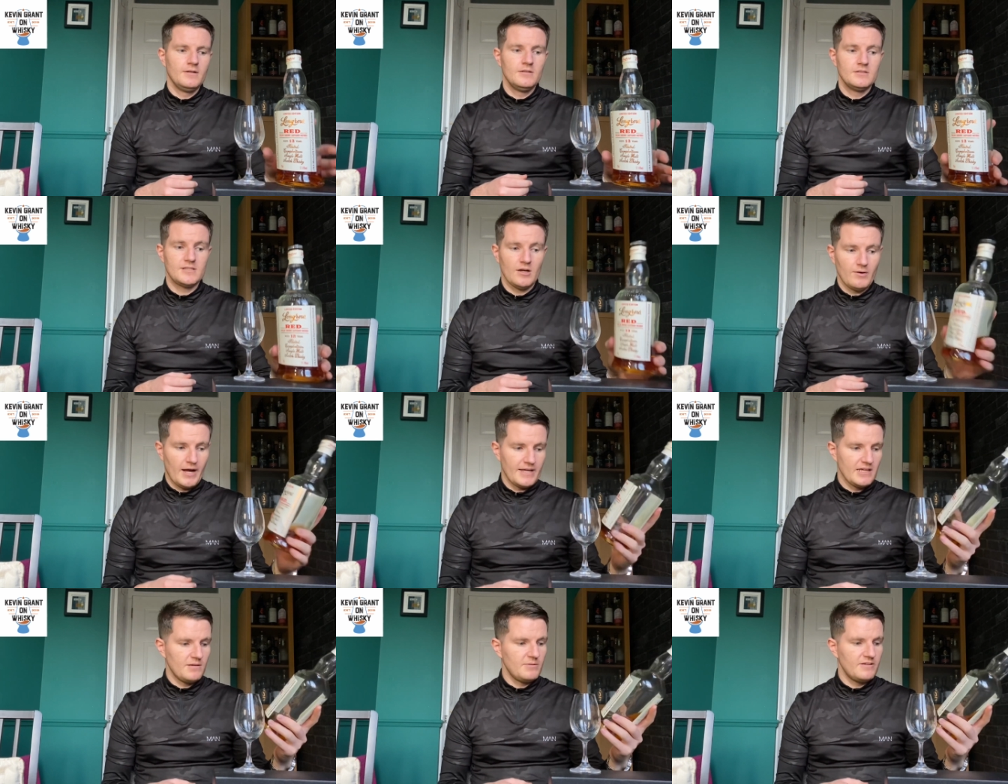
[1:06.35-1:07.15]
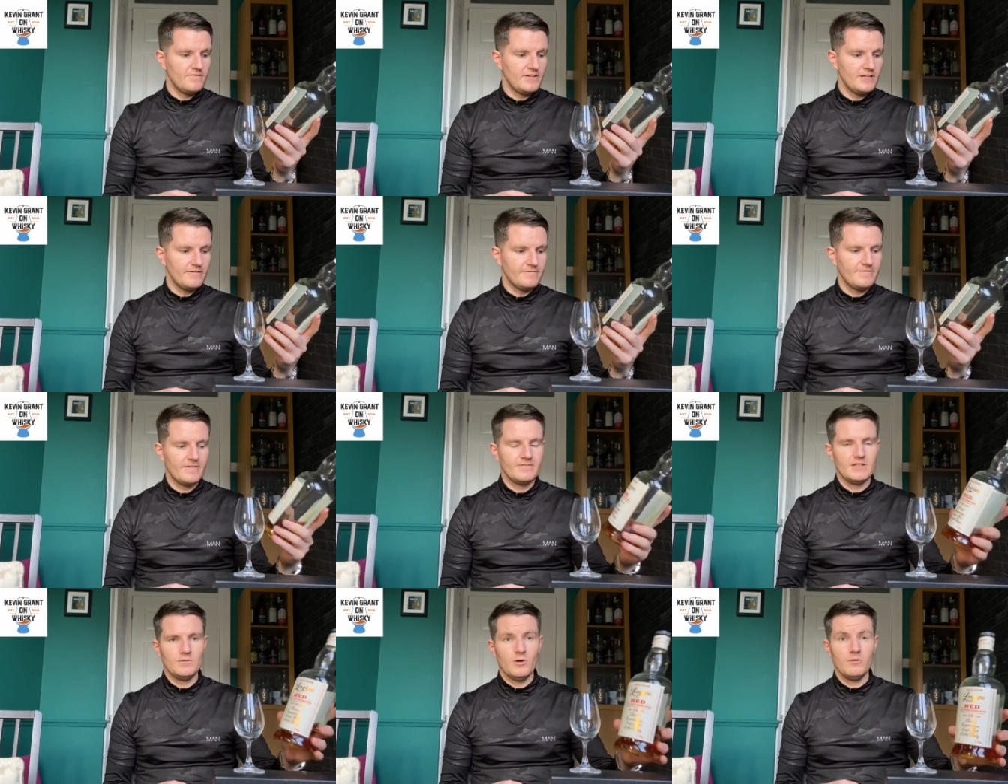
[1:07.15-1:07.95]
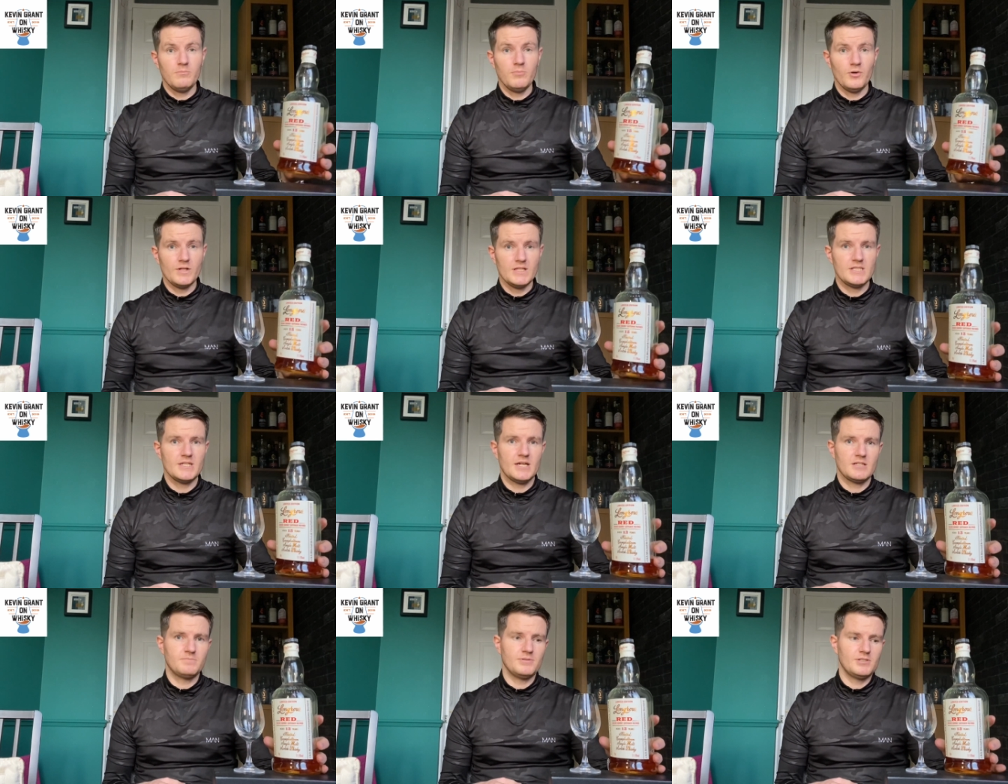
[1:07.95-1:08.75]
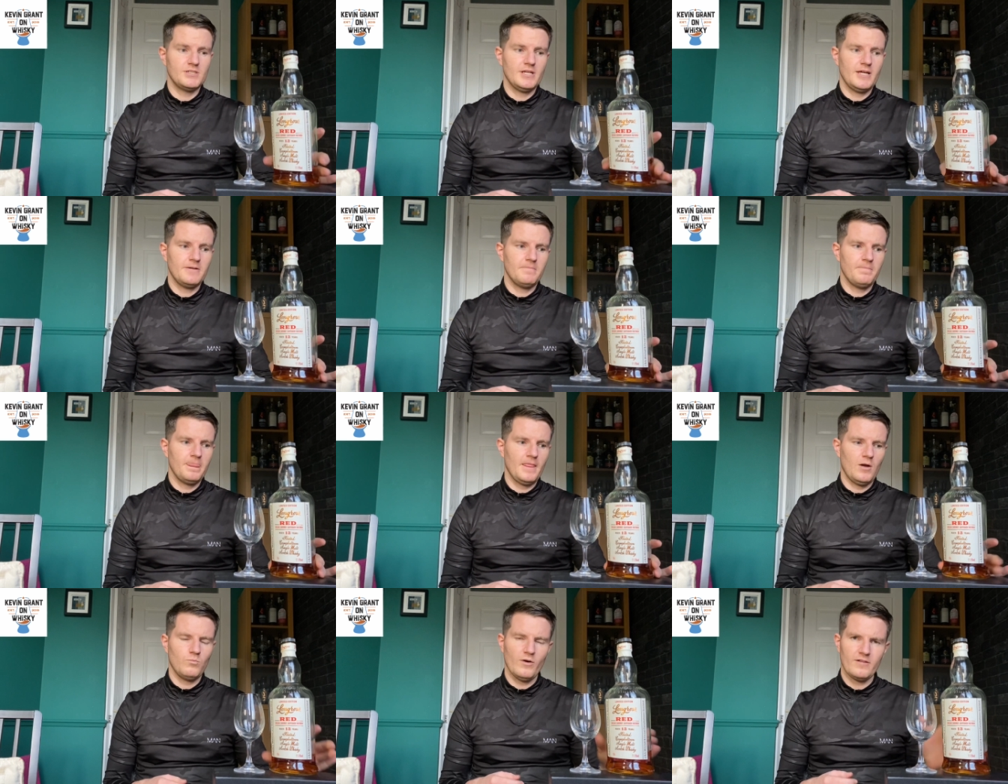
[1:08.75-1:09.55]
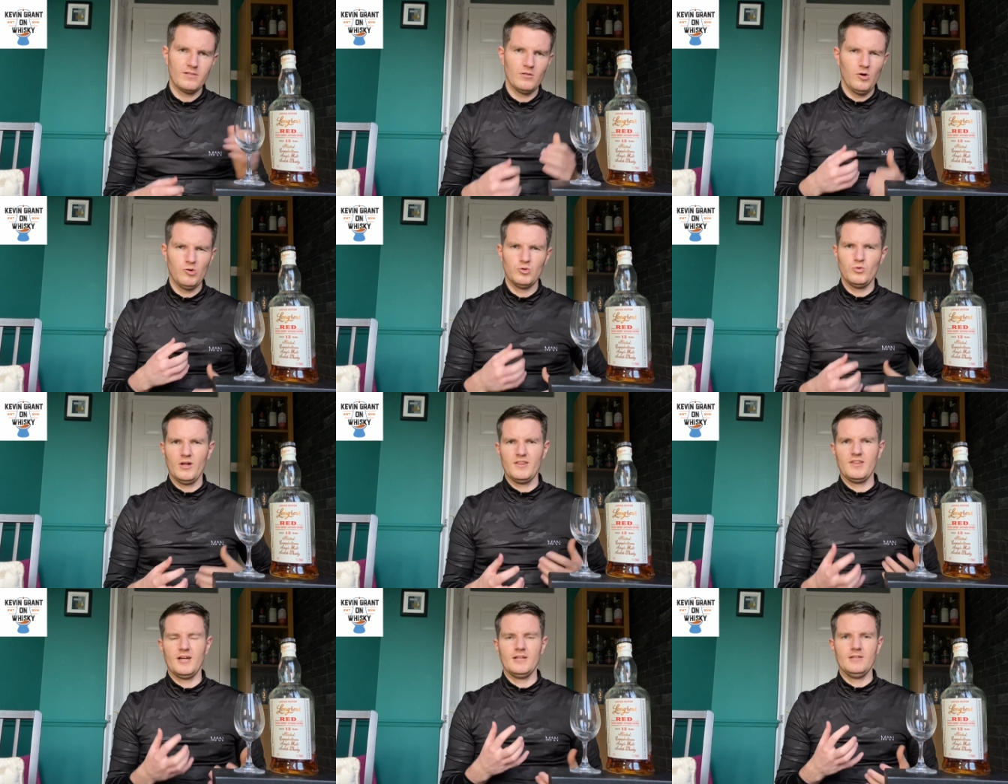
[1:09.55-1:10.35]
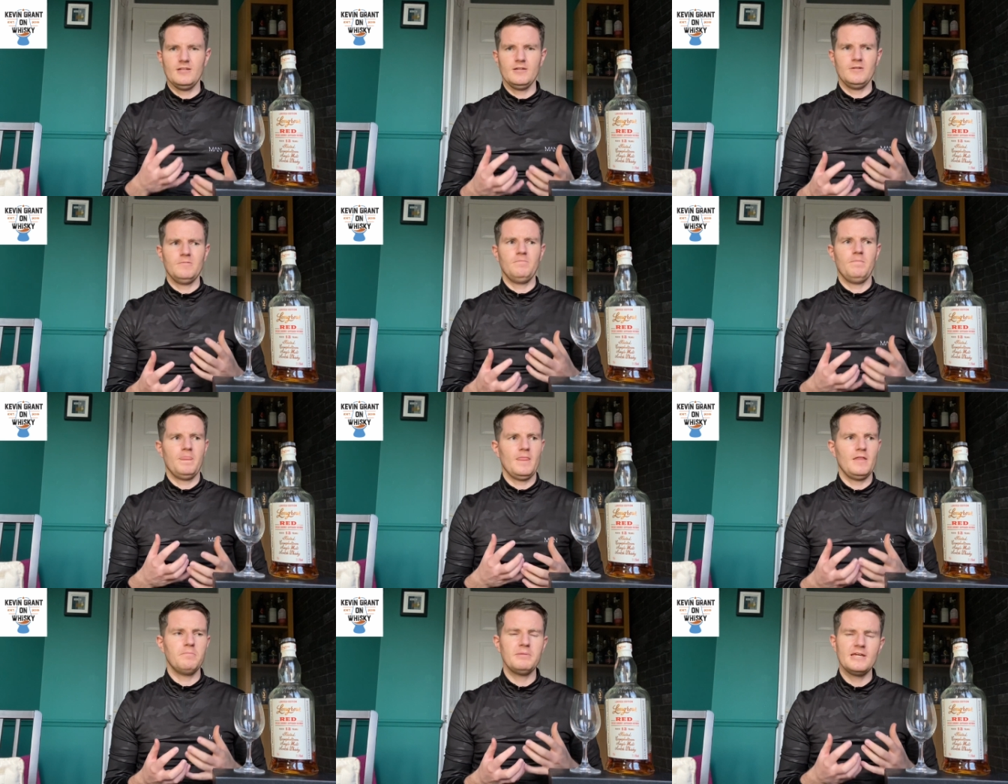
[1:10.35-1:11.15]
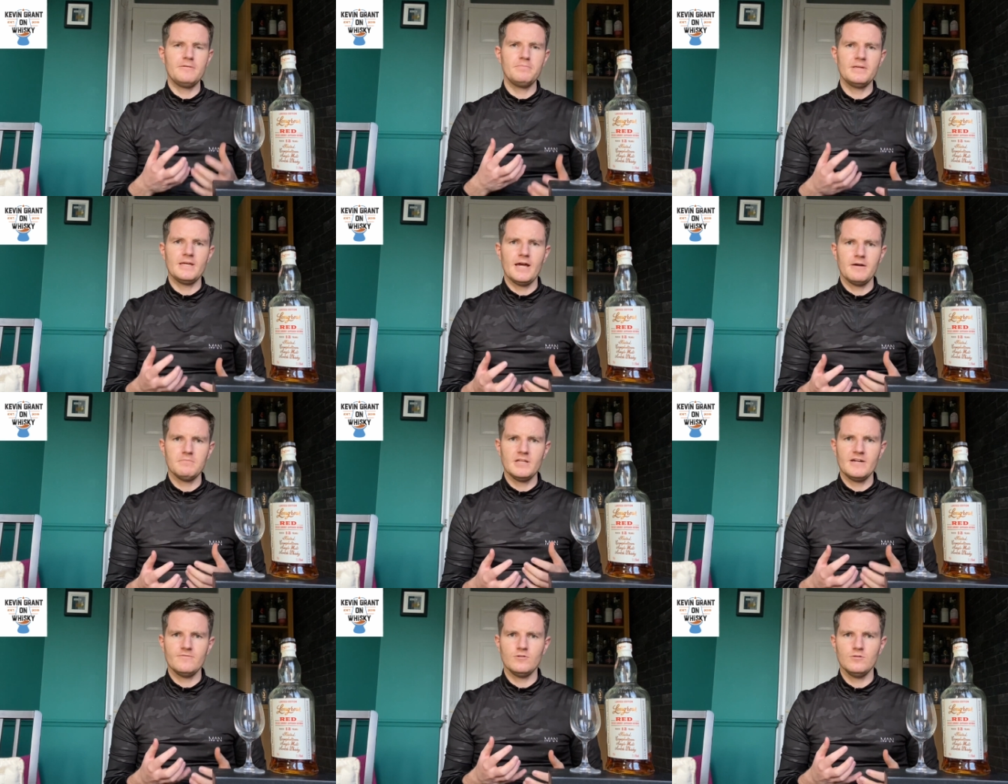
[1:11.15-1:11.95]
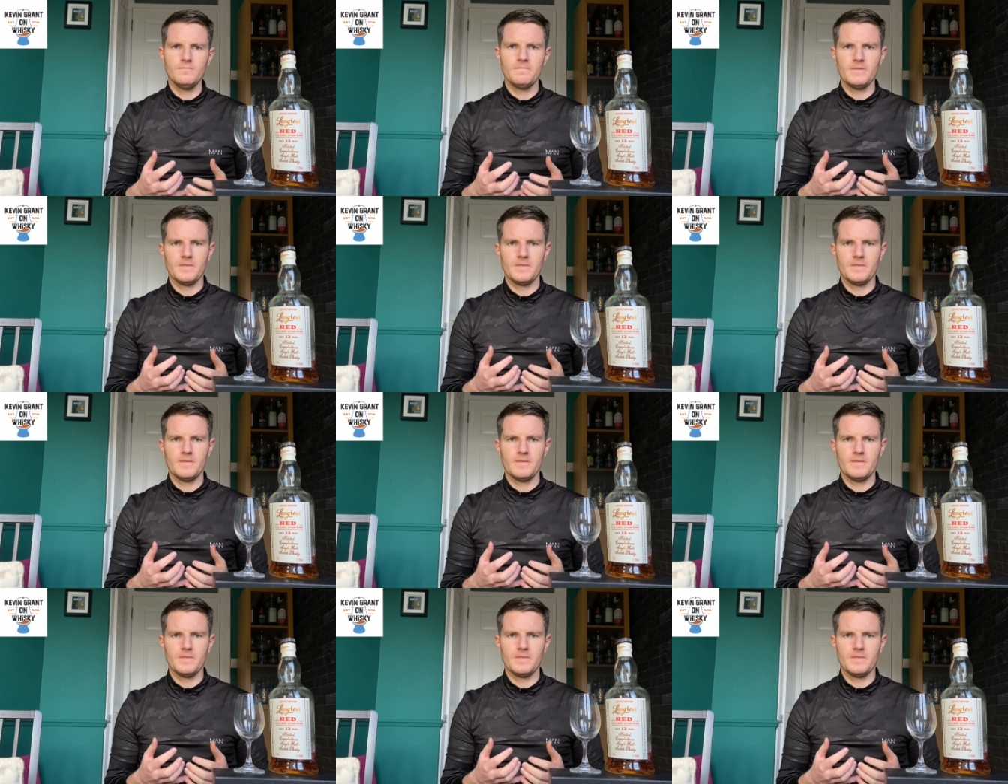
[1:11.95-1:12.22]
Still high ABV, 51.6%, and with Longrow, I think the ppm level,